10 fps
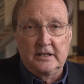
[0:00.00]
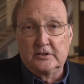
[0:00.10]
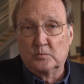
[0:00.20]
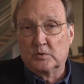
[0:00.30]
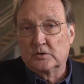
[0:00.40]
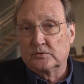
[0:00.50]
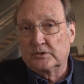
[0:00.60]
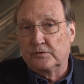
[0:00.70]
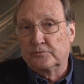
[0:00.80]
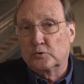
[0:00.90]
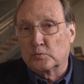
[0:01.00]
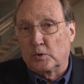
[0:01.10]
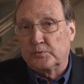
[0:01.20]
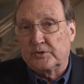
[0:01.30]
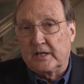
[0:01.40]
in a world of
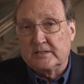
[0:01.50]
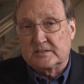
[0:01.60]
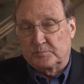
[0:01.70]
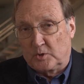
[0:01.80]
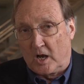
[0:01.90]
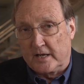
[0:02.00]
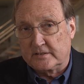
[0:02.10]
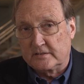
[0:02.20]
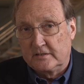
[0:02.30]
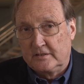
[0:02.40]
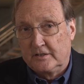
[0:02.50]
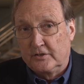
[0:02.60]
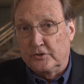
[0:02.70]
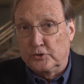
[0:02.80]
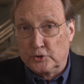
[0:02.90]
growth and surprise?
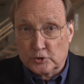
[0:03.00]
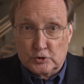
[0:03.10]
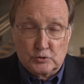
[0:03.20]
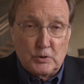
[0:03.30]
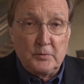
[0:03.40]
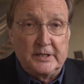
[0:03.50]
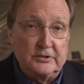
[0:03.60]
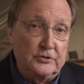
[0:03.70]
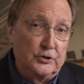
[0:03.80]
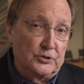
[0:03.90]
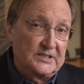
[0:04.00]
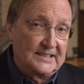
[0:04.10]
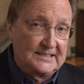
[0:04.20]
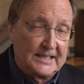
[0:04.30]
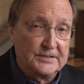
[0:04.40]
You're growing, you're
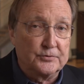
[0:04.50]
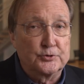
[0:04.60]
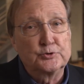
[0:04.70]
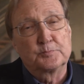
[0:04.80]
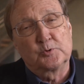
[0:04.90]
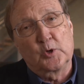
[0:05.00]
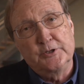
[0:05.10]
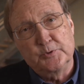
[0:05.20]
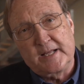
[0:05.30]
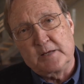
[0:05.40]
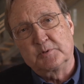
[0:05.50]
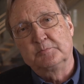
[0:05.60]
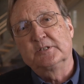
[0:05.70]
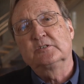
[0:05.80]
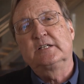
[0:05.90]
successful, you deploy new
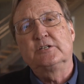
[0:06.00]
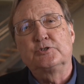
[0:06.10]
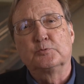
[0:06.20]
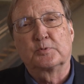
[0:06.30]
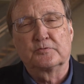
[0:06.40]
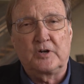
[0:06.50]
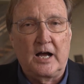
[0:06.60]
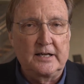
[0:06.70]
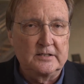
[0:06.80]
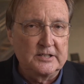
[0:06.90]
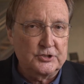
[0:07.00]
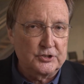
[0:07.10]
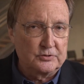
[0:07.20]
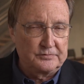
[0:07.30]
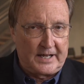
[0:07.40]
capabilities, you provide additional